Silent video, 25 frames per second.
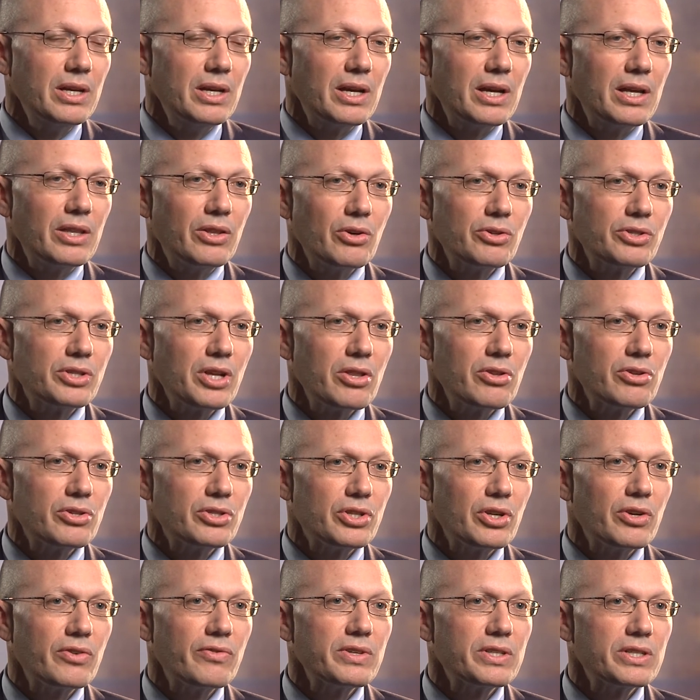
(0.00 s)
And those other
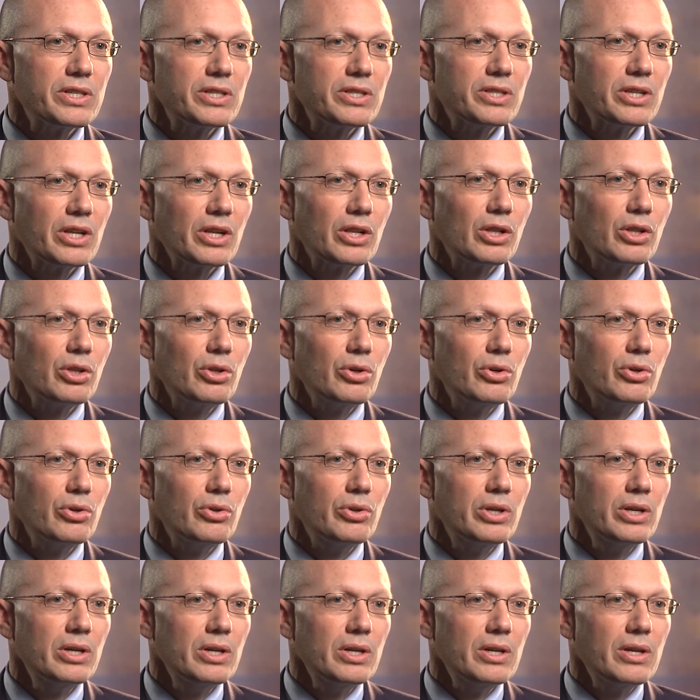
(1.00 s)
services
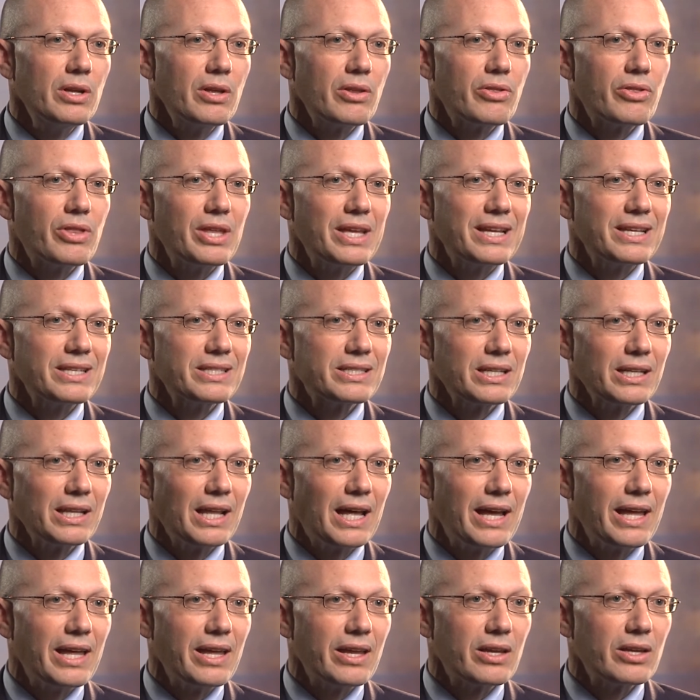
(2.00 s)
include things
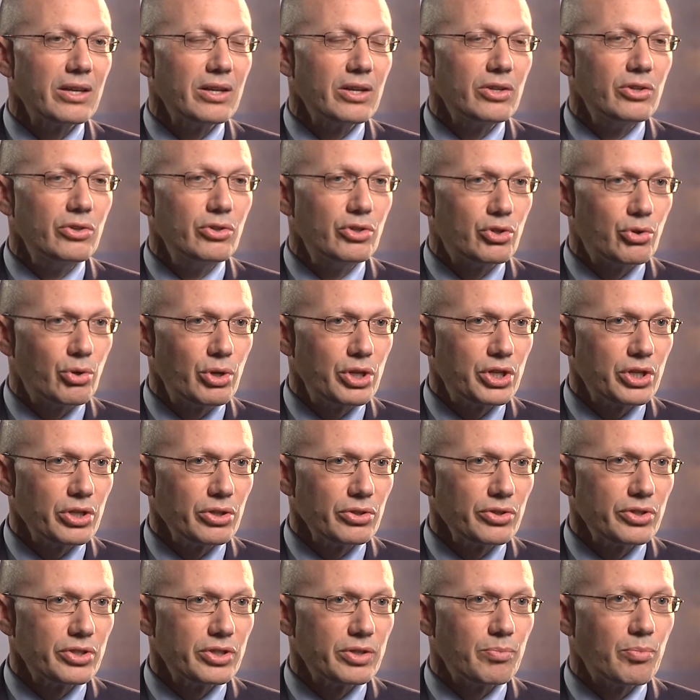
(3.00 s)
like
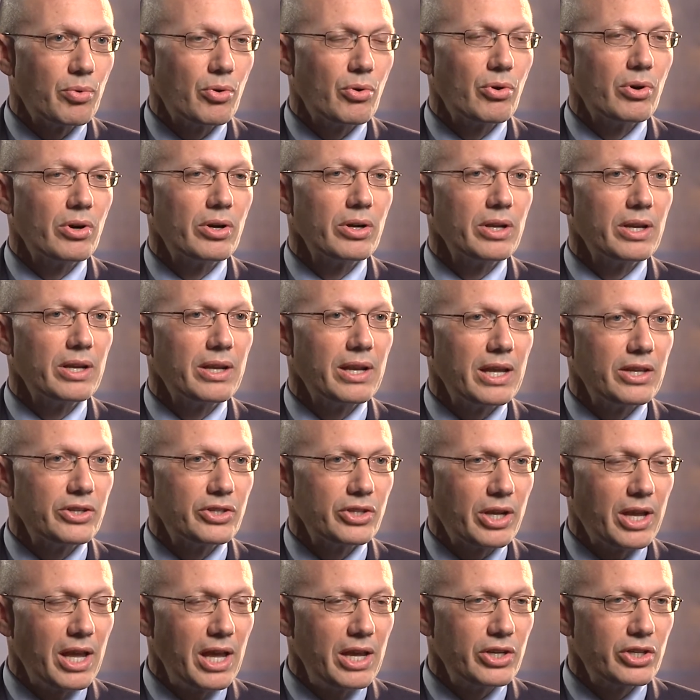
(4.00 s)
nutritional support and
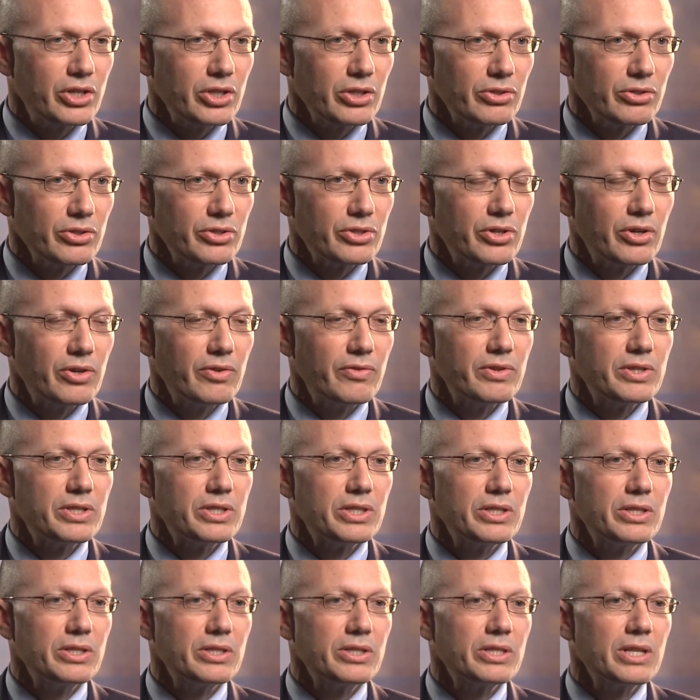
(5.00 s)
educational
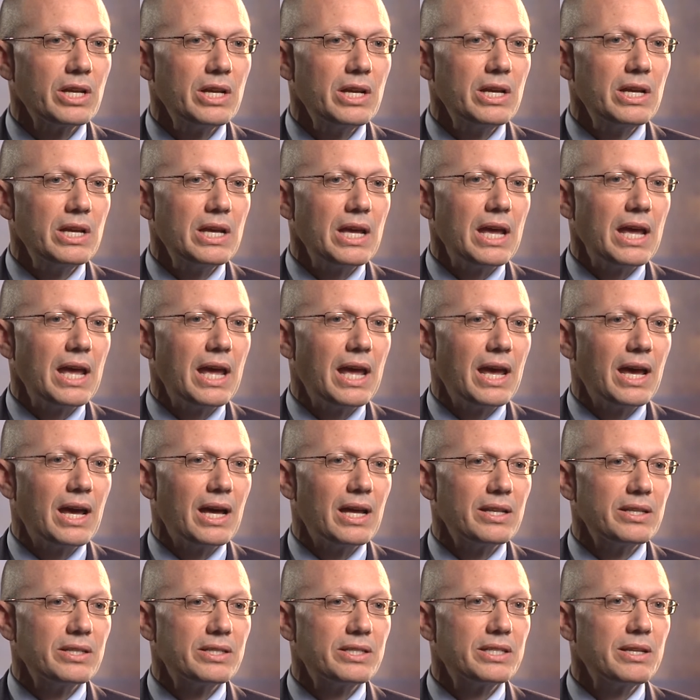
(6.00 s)
services
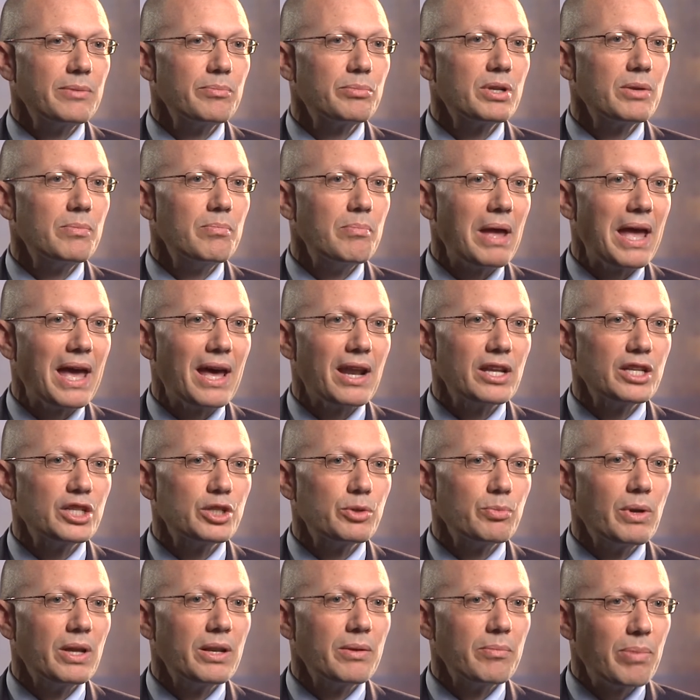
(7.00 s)
and symptom
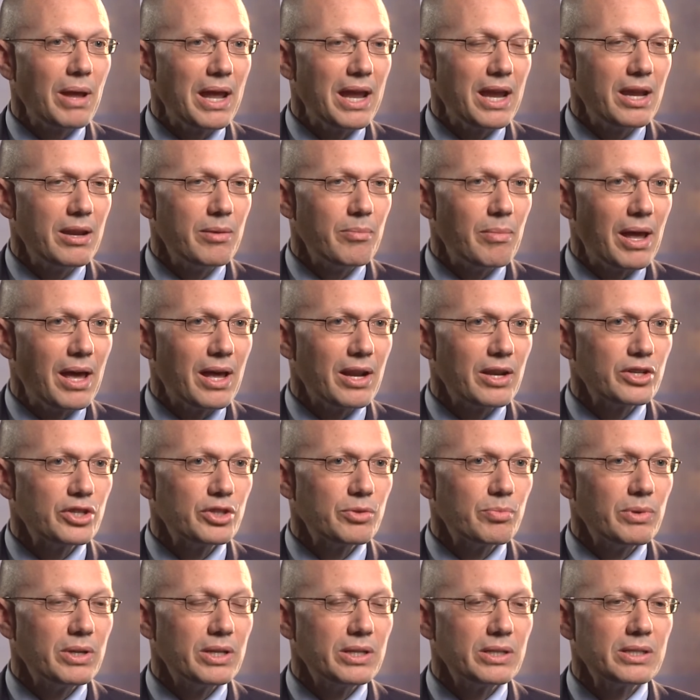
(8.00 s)
management, pain
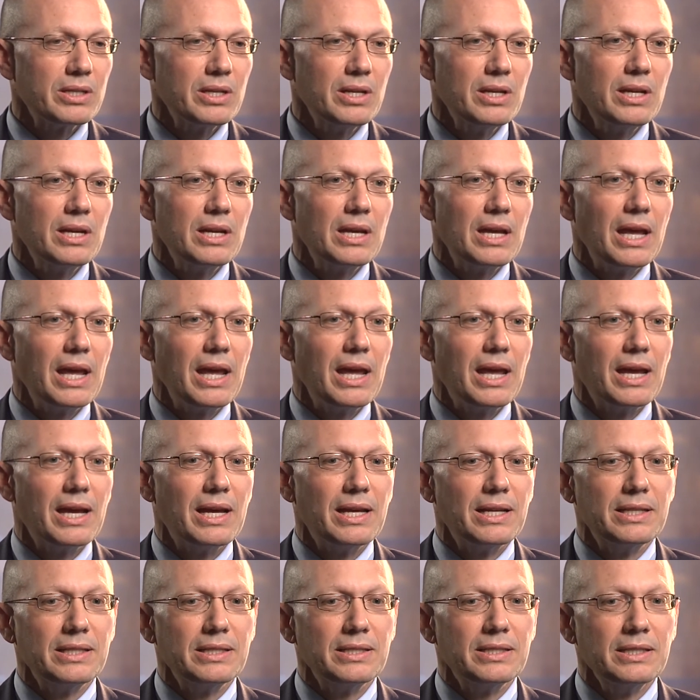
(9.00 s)
management,
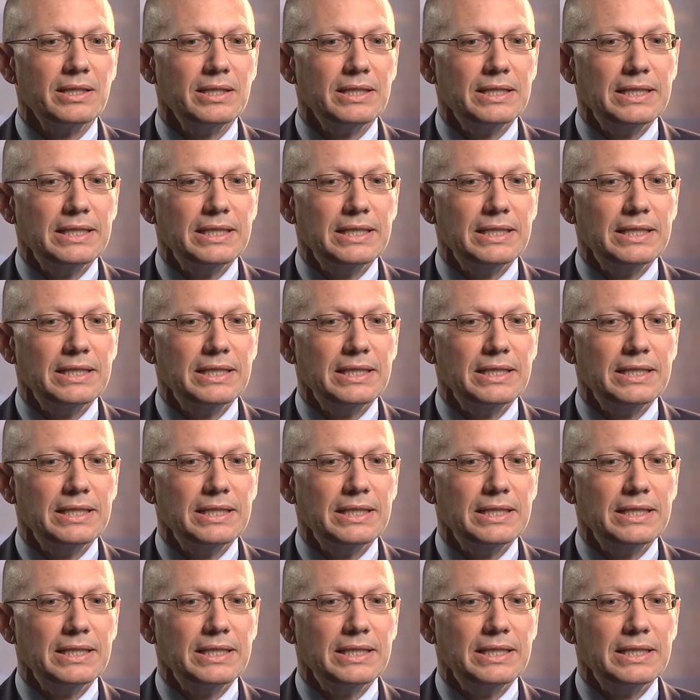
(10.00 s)
and